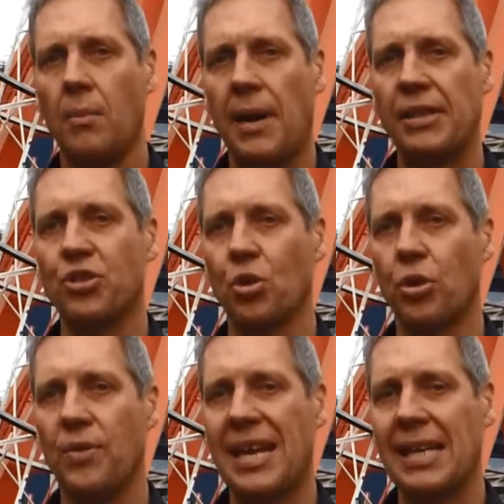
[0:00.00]
make
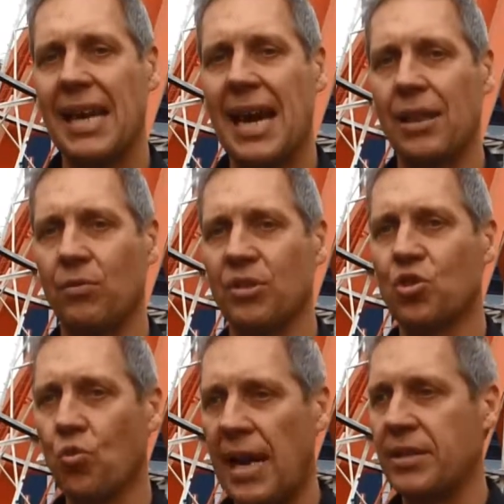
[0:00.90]
sure that we had a car that was
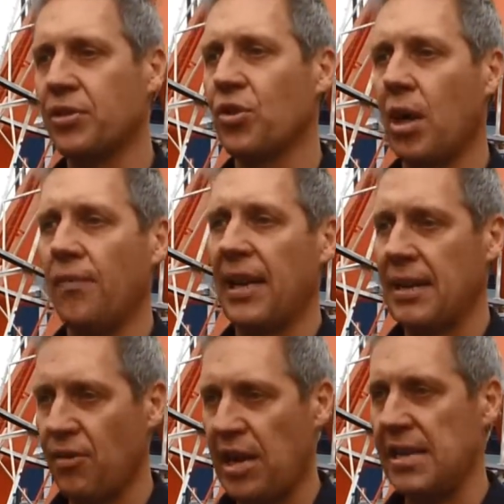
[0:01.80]
great to drive
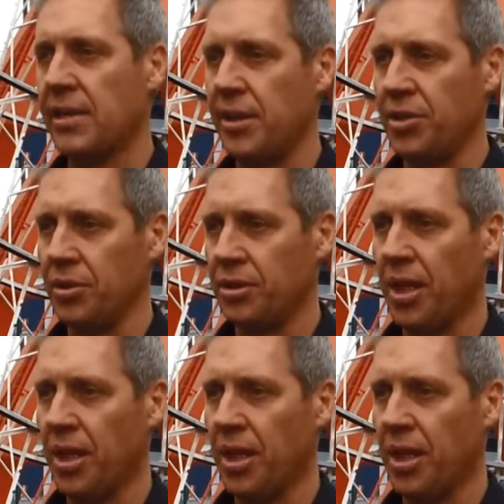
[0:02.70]
under any conditions.